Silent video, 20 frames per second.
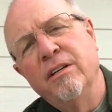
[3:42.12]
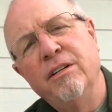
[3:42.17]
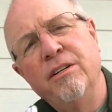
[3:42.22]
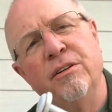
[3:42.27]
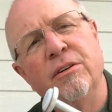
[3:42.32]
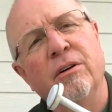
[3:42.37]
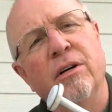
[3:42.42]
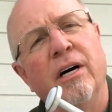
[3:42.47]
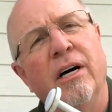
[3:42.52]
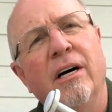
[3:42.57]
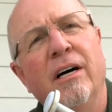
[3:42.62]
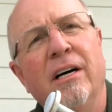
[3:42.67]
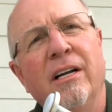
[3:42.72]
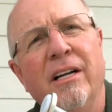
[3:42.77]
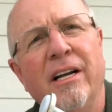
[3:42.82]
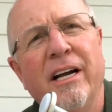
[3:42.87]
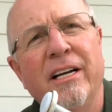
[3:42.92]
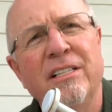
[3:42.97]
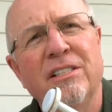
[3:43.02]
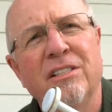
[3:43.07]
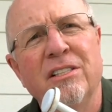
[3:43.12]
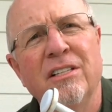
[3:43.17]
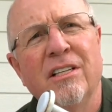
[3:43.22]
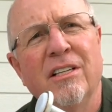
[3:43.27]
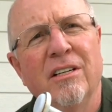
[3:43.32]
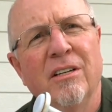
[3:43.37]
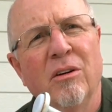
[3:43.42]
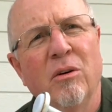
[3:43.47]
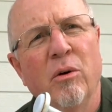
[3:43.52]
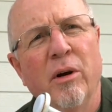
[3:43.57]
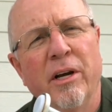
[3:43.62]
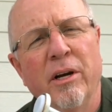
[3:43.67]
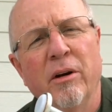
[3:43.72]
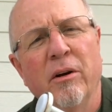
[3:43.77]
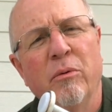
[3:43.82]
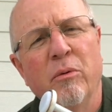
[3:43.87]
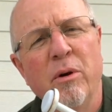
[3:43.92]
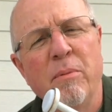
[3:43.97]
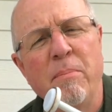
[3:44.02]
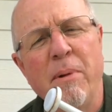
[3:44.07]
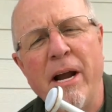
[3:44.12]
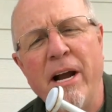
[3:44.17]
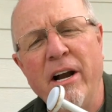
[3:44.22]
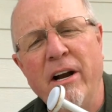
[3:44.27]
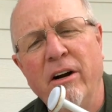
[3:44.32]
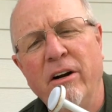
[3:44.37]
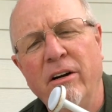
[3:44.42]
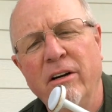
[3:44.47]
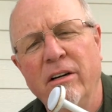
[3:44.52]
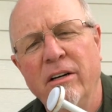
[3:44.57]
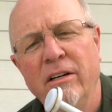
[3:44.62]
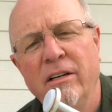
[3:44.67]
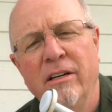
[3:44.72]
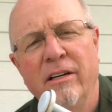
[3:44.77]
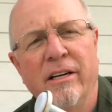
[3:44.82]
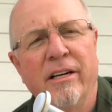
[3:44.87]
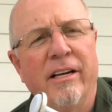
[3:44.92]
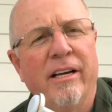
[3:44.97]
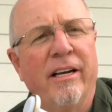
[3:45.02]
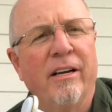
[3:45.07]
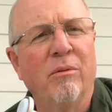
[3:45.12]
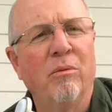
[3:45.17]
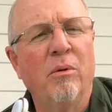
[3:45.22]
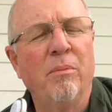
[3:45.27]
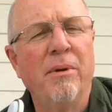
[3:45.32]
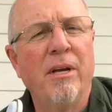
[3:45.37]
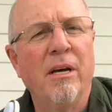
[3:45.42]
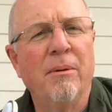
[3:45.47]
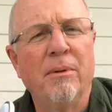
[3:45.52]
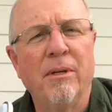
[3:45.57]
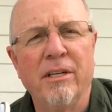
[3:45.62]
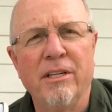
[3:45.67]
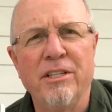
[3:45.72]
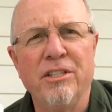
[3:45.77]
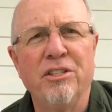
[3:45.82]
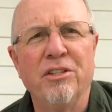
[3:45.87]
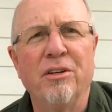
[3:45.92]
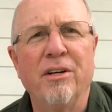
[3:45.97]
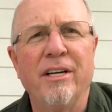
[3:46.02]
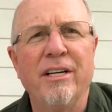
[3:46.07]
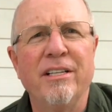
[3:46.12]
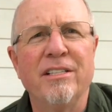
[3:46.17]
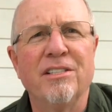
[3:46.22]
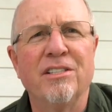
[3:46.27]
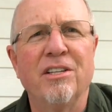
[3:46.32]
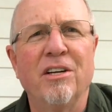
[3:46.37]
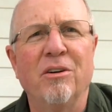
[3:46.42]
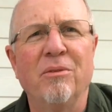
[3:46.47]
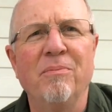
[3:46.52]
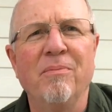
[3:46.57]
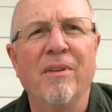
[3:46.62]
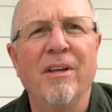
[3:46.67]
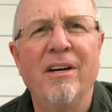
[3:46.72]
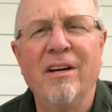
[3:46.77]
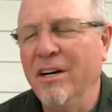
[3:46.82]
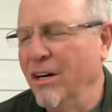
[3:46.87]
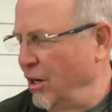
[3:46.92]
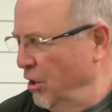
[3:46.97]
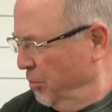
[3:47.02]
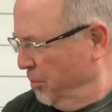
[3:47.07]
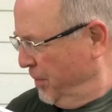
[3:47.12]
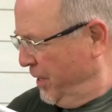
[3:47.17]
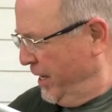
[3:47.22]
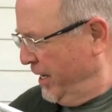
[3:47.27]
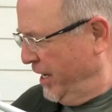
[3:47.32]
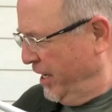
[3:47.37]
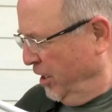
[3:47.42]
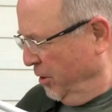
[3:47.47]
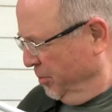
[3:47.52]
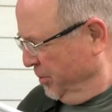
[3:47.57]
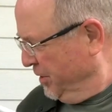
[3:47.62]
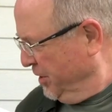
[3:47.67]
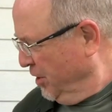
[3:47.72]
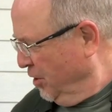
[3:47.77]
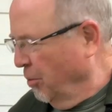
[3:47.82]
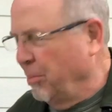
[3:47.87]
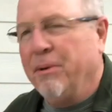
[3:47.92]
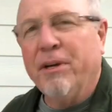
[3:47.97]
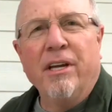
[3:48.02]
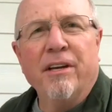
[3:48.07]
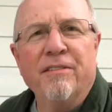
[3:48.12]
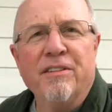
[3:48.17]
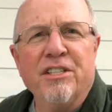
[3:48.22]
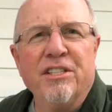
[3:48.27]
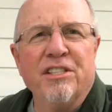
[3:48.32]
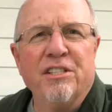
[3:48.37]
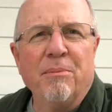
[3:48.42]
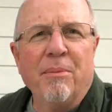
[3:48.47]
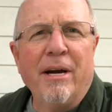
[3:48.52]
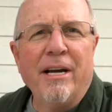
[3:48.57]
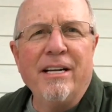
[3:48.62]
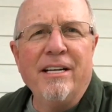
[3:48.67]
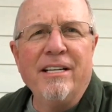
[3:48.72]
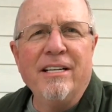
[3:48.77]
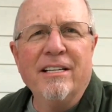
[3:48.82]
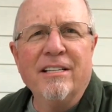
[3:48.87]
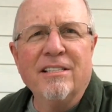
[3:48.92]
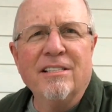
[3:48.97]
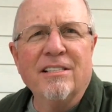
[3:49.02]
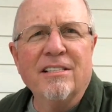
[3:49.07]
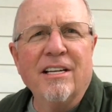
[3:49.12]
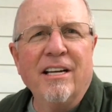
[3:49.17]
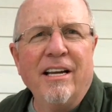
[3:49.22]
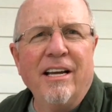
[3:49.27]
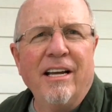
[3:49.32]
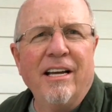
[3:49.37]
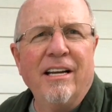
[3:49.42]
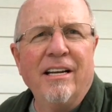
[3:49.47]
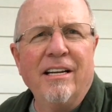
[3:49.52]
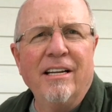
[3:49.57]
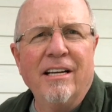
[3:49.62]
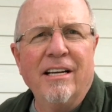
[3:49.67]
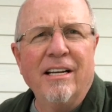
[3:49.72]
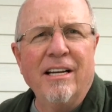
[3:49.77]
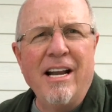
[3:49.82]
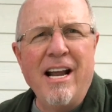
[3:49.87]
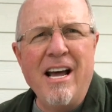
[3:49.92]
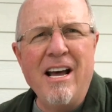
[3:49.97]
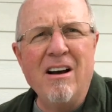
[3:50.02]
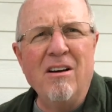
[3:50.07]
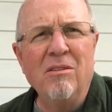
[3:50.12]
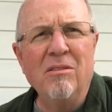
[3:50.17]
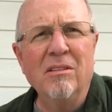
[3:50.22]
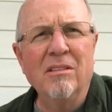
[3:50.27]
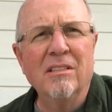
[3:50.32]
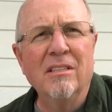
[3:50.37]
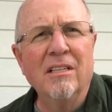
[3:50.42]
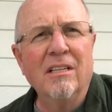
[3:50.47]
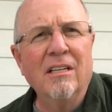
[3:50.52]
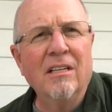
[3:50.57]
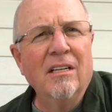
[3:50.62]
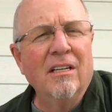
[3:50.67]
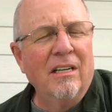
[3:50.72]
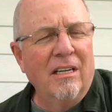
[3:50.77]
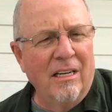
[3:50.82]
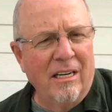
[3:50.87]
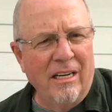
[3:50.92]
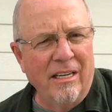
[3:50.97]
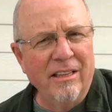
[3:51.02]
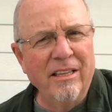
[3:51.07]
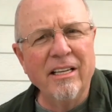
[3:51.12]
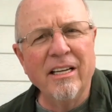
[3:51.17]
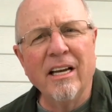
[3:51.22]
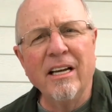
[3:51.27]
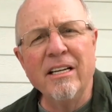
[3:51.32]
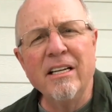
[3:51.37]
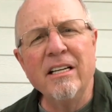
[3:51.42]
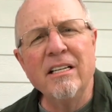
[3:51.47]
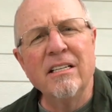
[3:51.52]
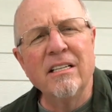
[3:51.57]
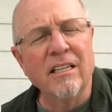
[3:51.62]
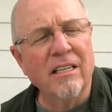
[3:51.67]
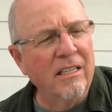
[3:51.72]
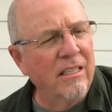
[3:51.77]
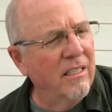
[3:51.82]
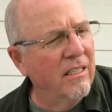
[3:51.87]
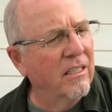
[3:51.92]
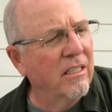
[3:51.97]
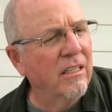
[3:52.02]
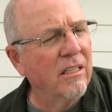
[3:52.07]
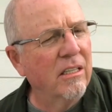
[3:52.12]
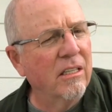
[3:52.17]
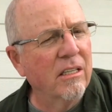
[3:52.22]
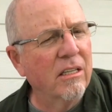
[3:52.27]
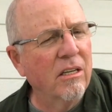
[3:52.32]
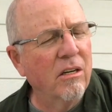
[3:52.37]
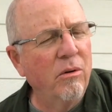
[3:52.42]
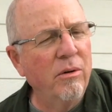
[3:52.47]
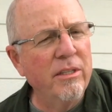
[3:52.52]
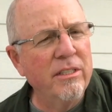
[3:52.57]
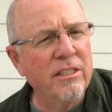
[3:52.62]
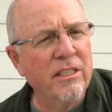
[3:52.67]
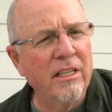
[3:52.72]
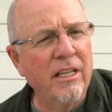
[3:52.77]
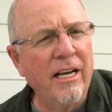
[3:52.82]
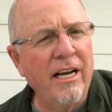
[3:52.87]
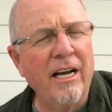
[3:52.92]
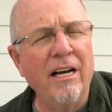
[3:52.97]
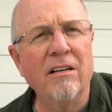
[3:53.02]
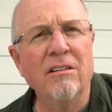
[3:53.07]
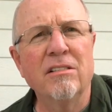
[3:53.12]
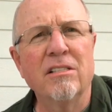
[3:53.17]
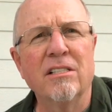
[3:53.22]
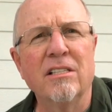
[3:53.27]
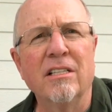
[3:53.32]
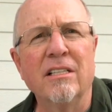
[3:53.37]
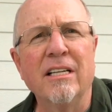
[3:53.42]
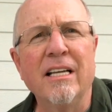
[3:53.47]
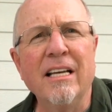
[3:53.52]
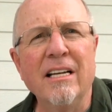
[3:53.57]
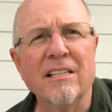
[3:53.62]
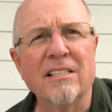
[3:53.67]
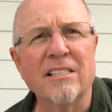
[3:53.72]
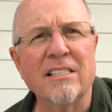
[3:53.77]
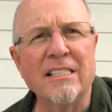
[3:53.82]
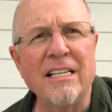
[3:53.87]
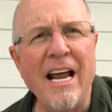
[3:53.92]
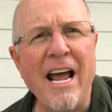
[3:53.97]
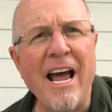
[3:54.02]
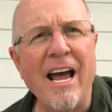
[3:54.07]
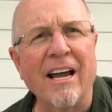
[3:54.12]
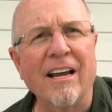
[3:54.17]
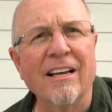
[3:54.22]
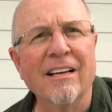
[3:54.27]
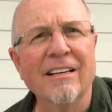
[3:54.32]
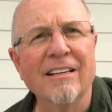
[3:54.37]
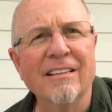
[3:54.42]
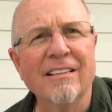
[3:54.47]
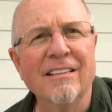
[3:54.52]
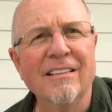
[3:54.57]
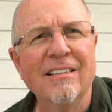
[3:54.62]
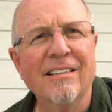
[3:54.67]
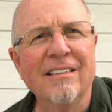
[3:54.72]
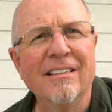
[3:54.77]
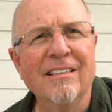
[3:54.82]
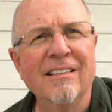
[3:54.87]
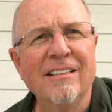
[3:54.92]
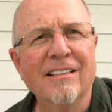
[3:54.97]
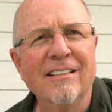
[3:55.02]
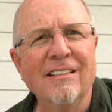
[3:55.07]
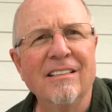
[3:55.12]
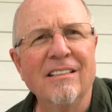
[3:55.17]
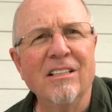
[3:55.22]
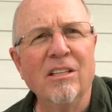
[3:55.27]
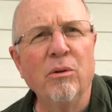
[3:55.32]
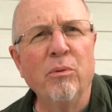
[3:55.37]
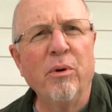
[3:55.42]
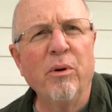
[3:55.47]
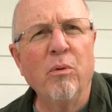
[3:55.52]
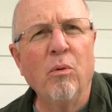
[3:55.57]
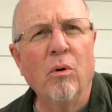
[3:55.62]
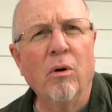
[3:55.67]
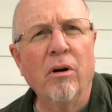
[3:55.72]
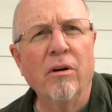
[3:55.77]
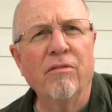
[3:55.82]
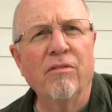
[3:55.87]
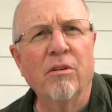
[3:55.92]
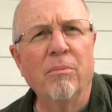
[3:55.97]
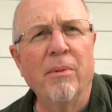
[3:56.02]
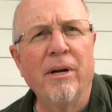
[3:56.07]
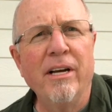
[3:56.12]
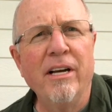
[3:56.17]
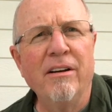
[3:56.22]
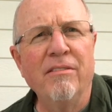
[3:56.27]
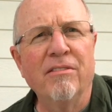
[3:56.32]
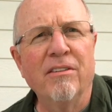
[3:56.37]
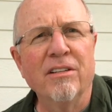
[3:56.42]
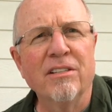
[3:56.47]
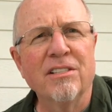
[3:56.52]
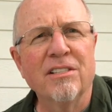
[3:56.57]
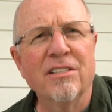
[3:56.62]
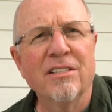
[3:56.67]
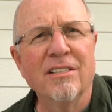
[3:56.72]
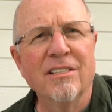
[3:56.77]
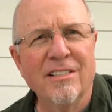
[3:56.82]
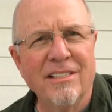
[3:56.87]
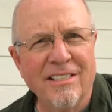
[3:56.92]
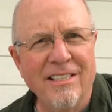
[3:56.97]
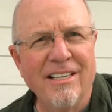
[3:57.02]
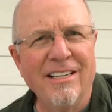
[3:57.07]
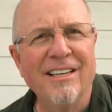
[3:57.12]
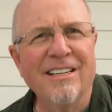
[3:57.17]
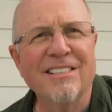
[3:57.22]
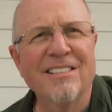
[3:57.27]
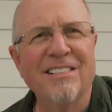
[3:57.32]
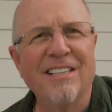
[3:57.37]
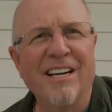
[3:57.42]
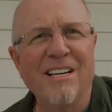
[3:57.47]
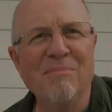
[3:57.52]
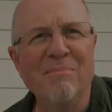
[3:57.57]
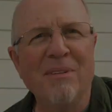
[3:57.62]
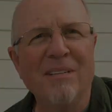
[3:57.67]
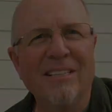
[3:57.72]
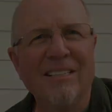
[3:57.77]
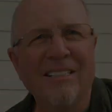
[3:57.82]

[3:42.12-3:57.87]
do a nice quick repair, and we'll be able to enjoy it. So hope that helps, hope it gives you some ideas, and now I think I need to go into the house and get a snack, a little reward for my efforts. See you next time.